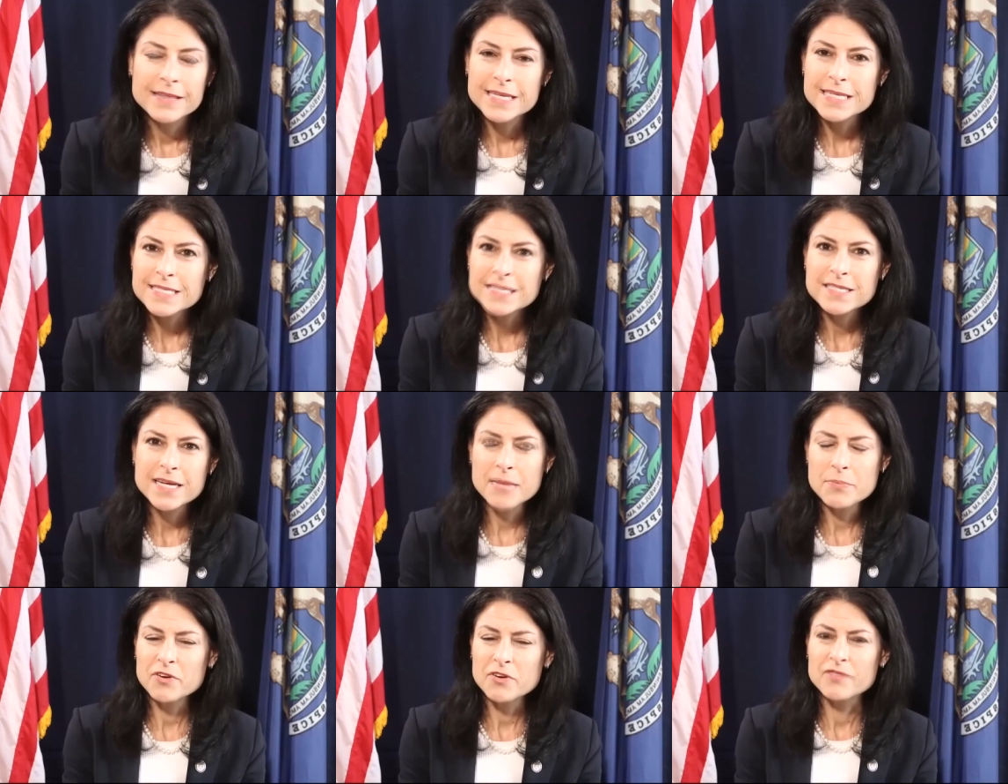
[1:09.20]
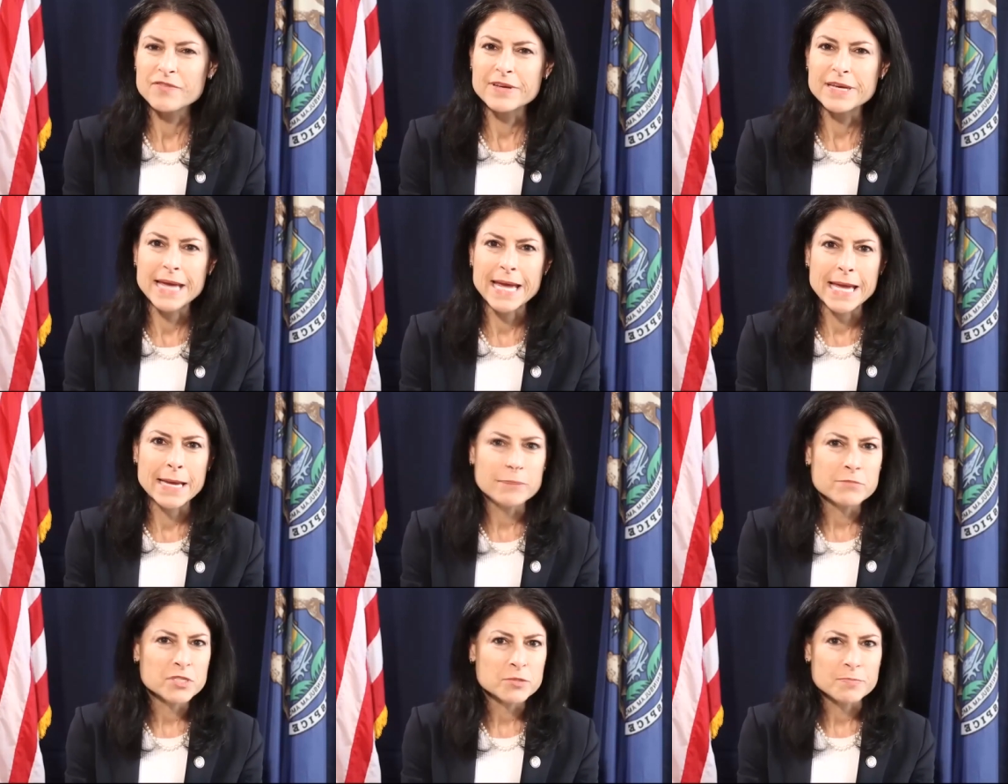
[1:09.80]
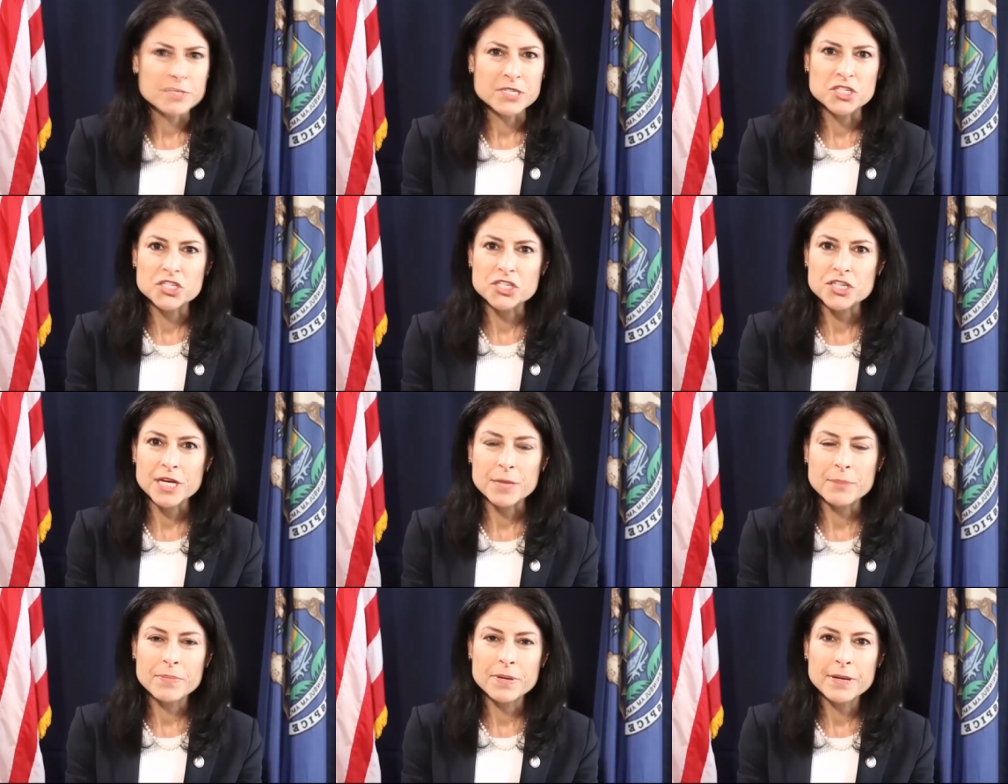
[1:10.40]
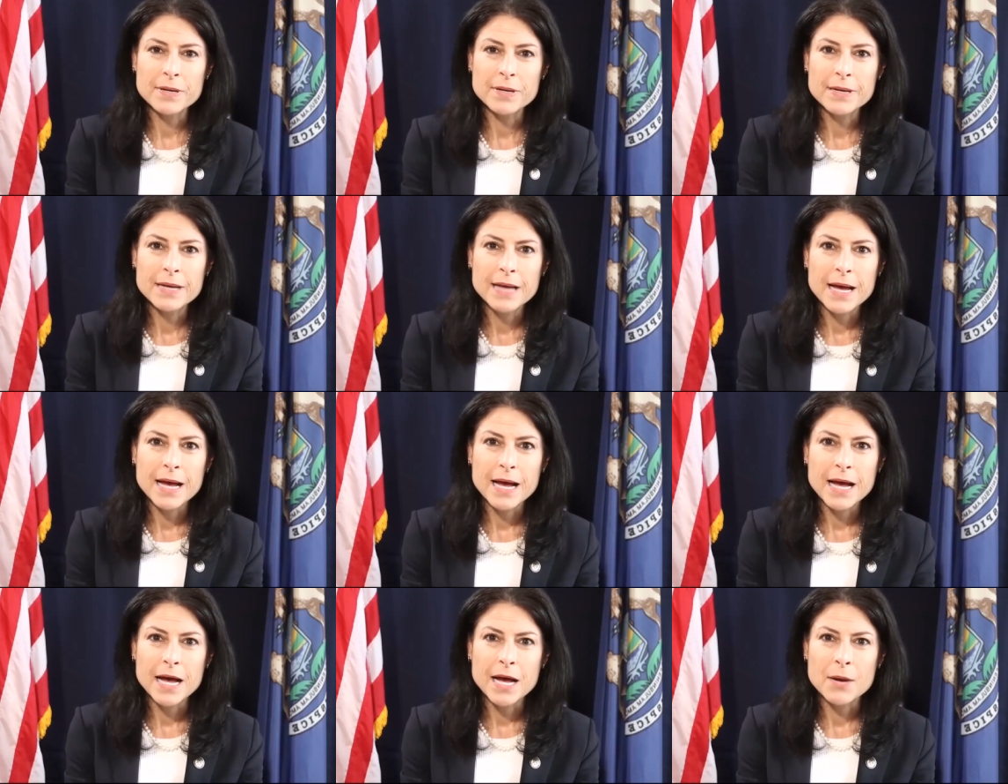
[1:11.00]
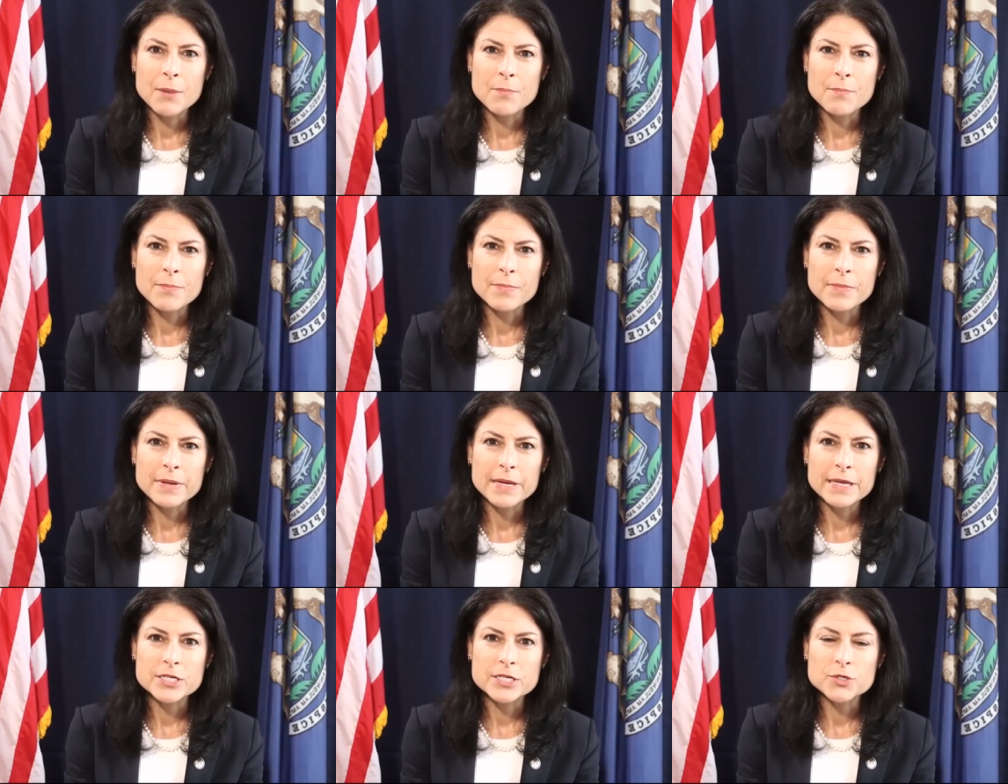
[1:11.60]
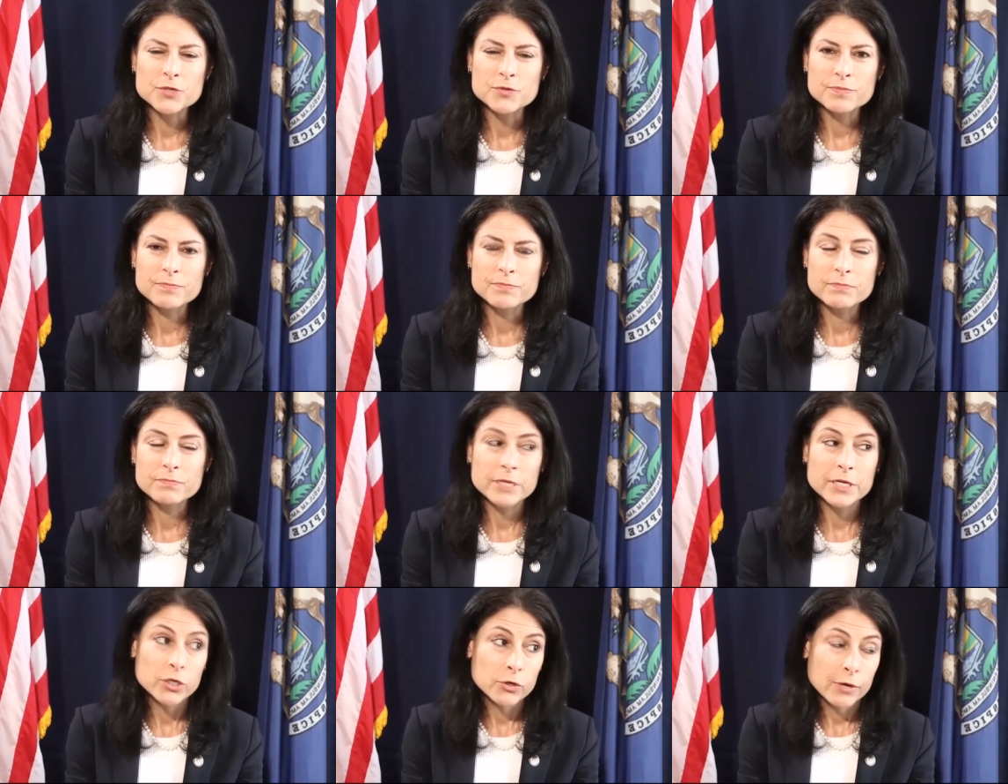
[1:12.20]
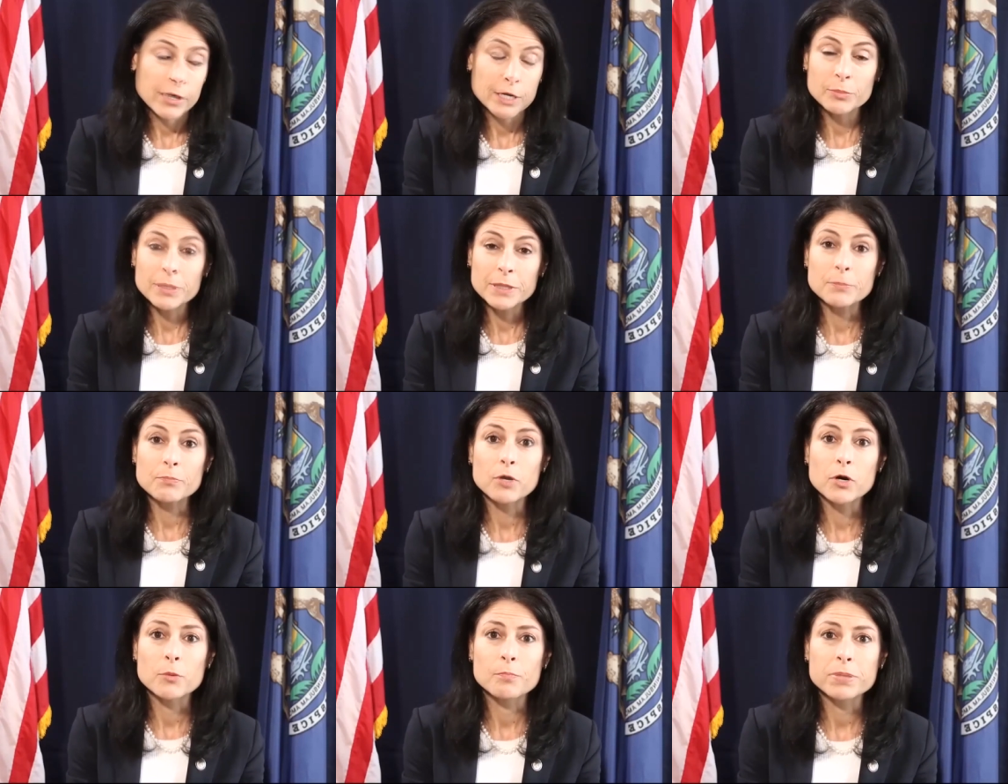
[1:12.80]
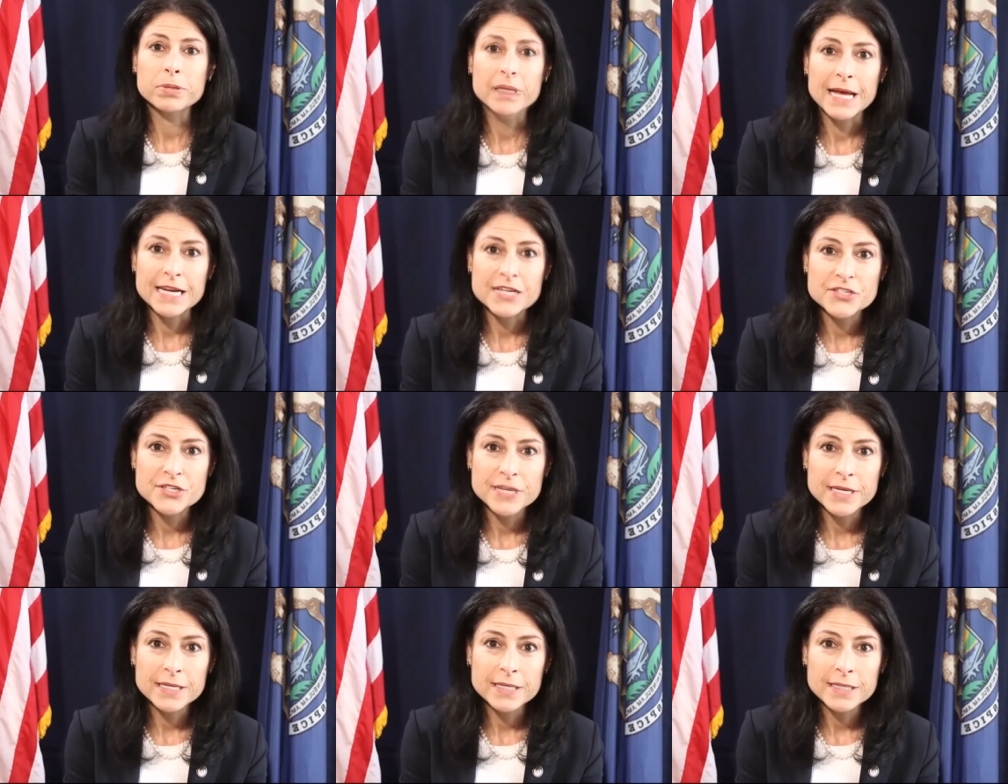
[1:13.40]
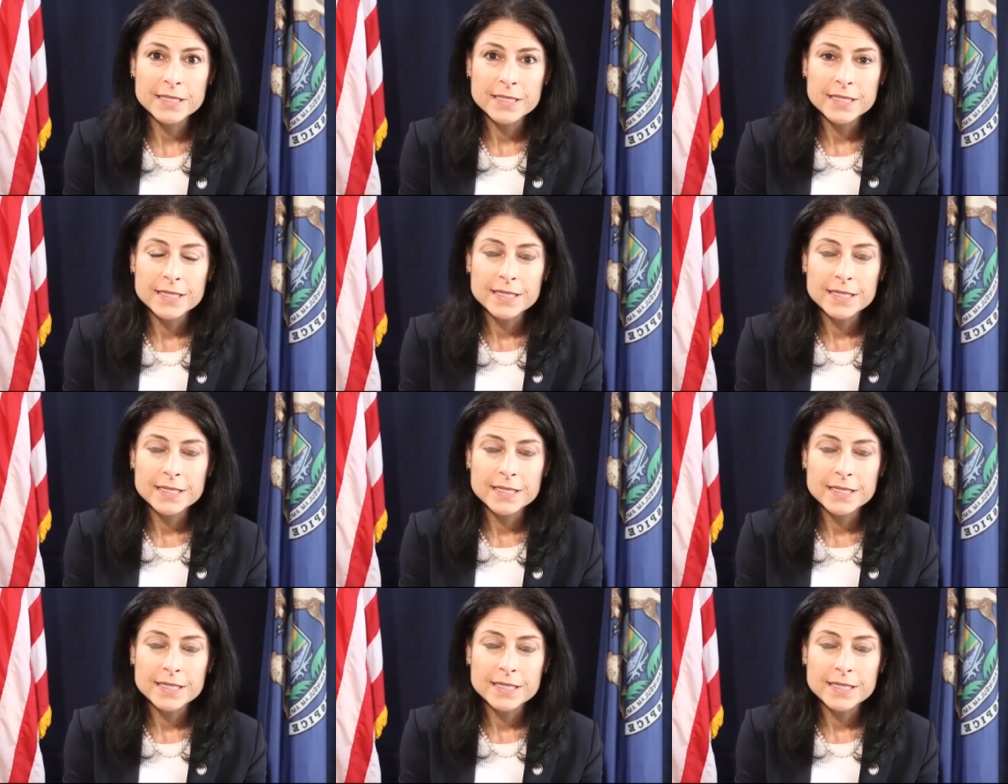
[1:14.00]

This type of gamesmanship um, is incredibly perplexing,